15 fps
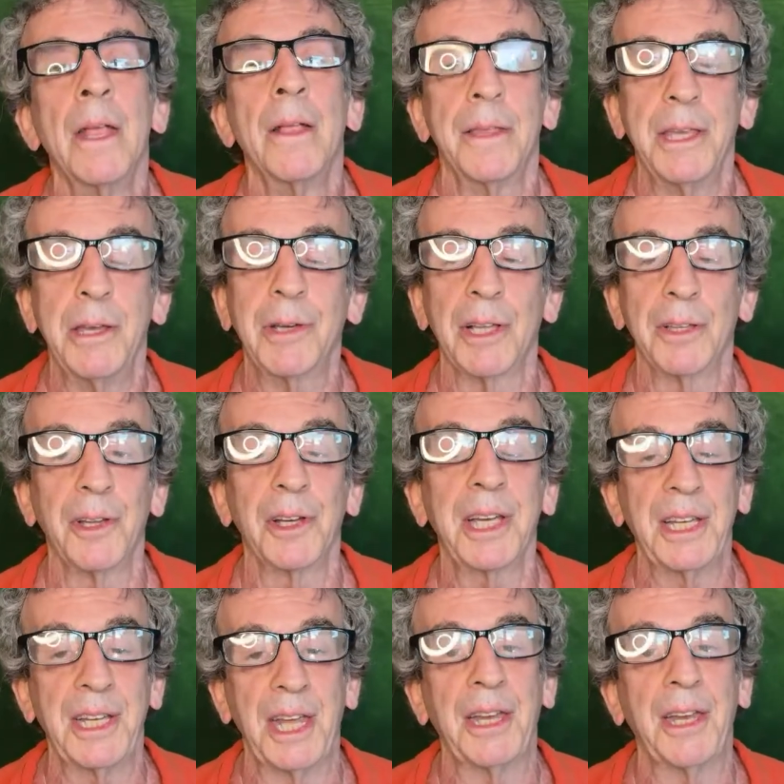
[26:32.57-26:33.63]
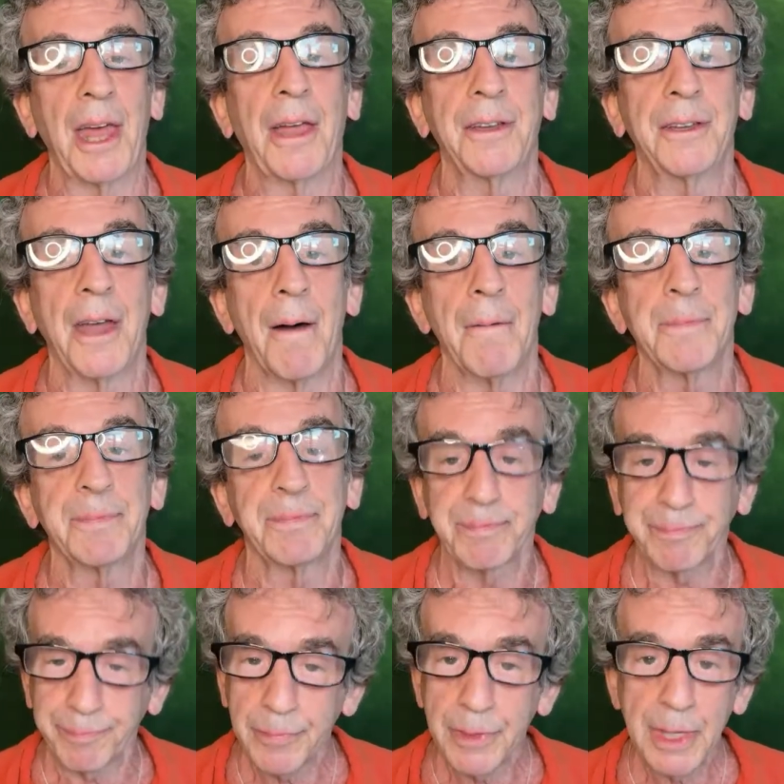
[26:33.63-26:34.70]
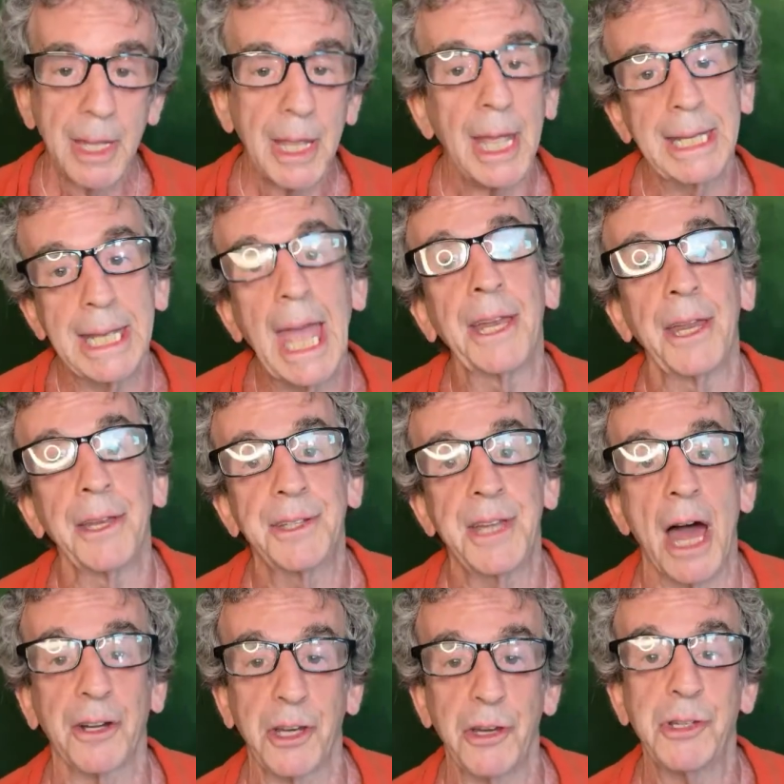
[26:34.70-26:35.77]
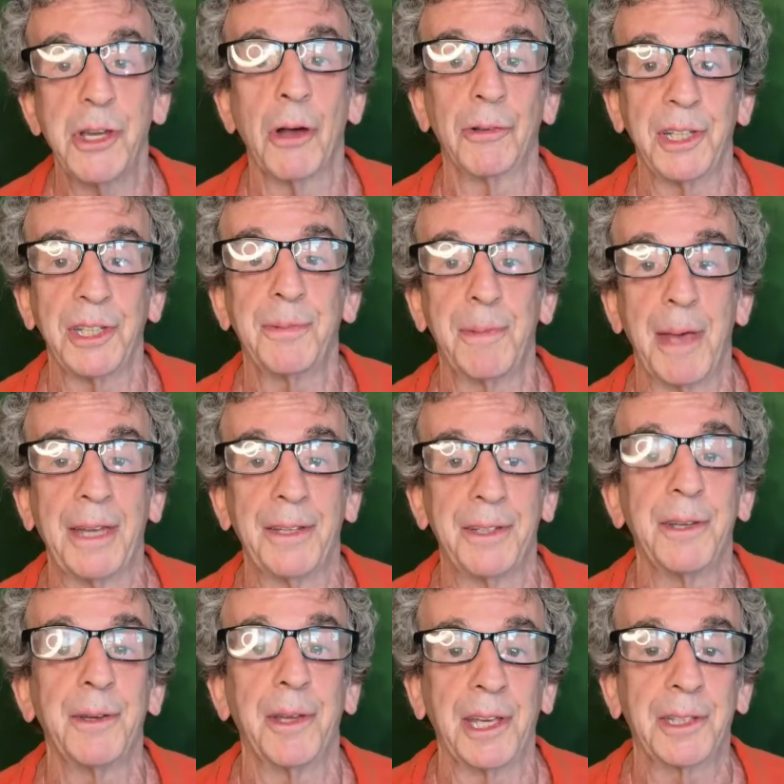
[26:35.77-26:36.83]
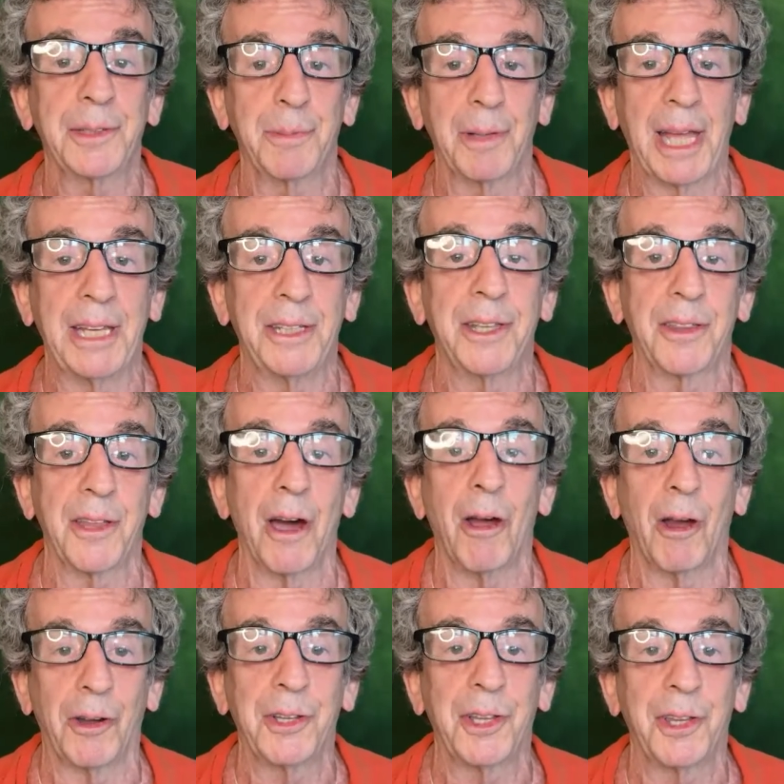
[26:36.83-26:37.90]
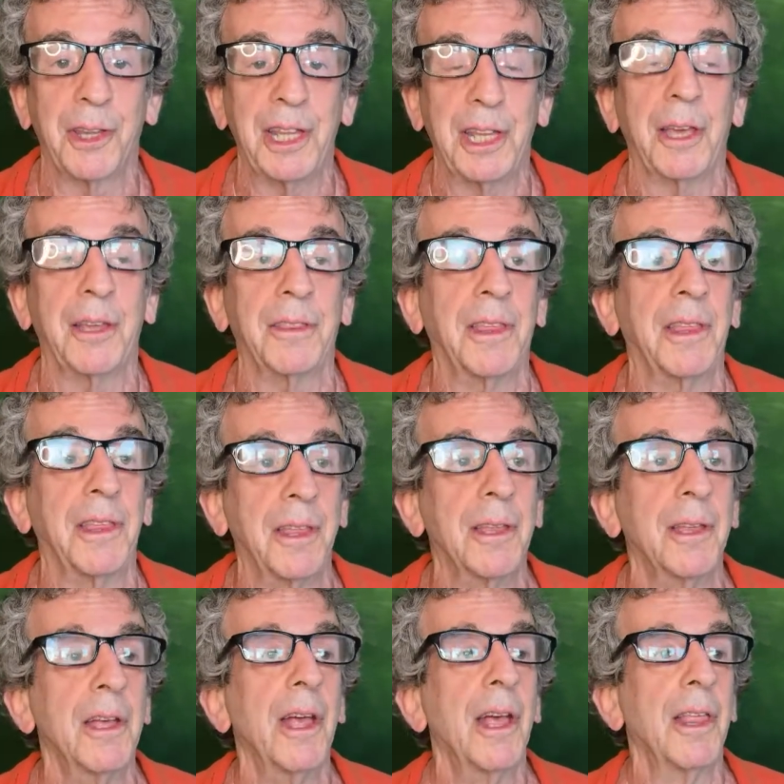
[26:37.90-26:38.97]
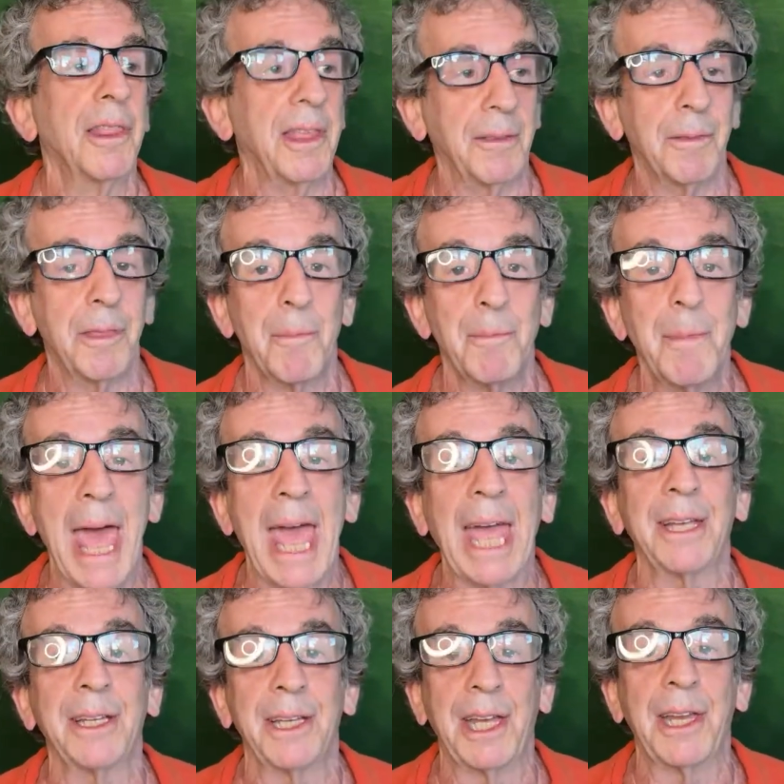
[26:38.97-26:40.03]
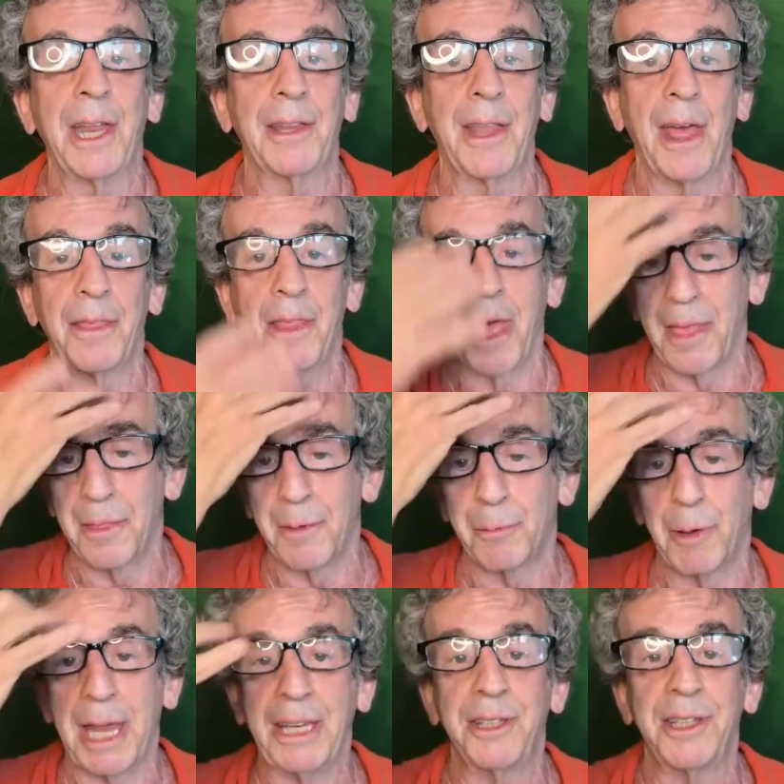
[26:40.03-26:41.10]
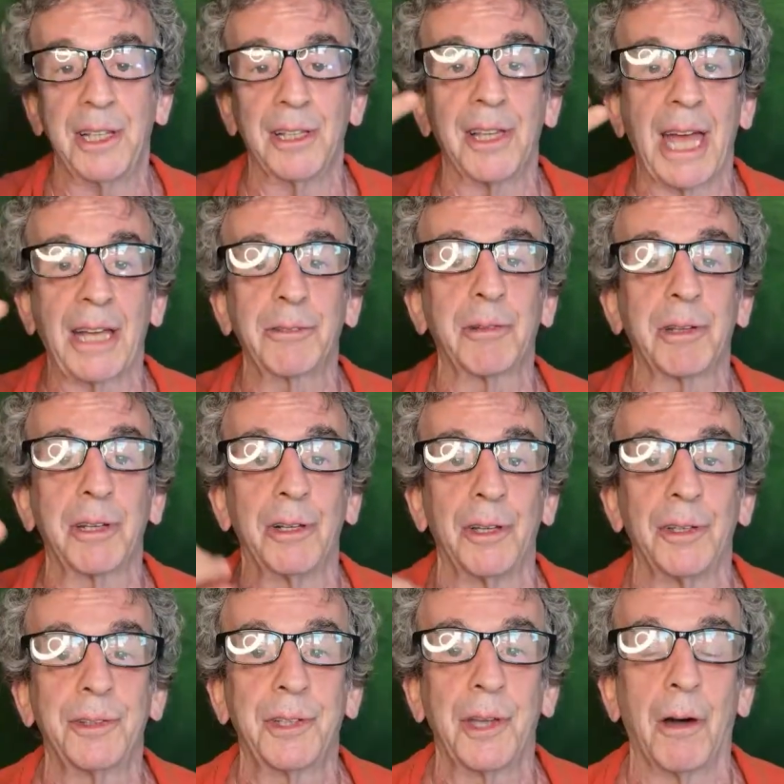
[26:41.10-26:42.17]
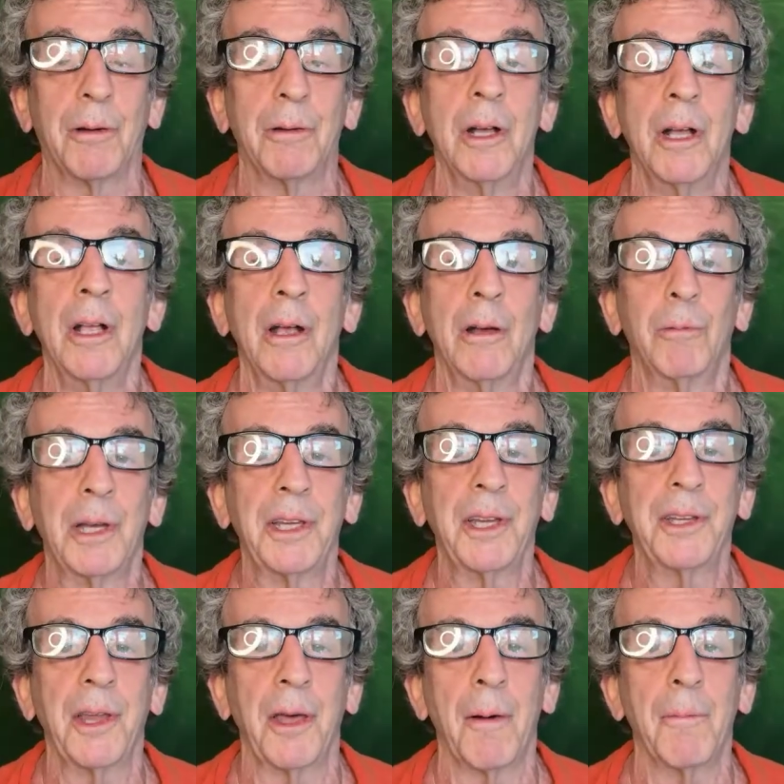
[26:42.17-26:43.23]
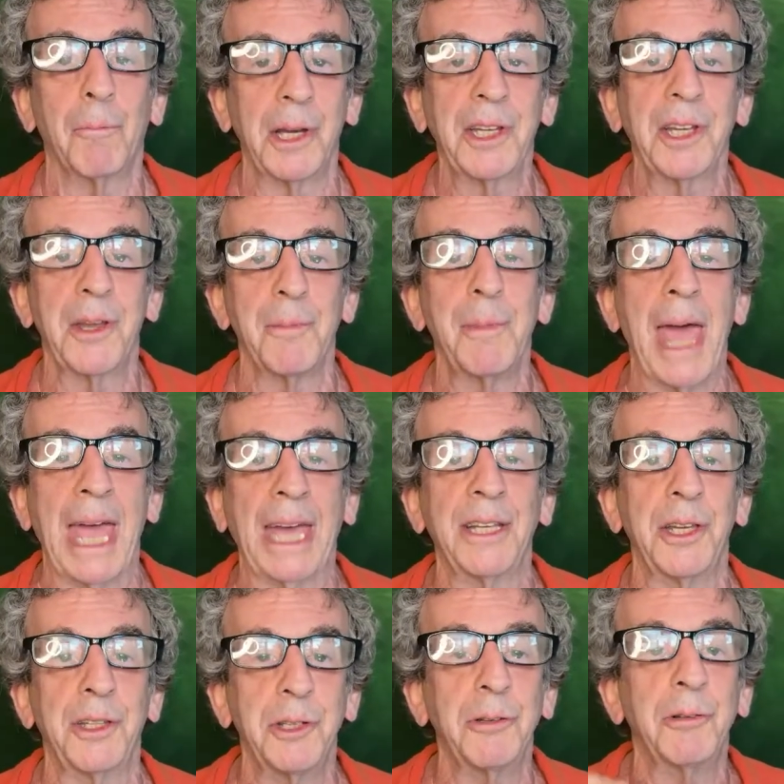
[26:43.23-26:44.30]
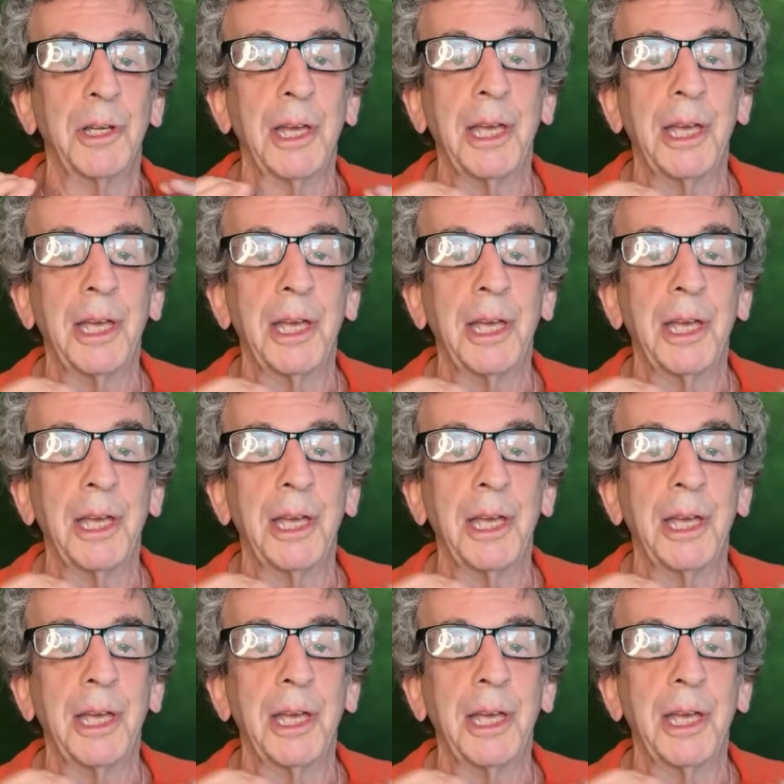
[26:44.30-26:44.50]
you can look at it as again, as Dr. Joe Dispenza explains, that the heart's the magnet, and the brain's the electrical. So what does a magnet do?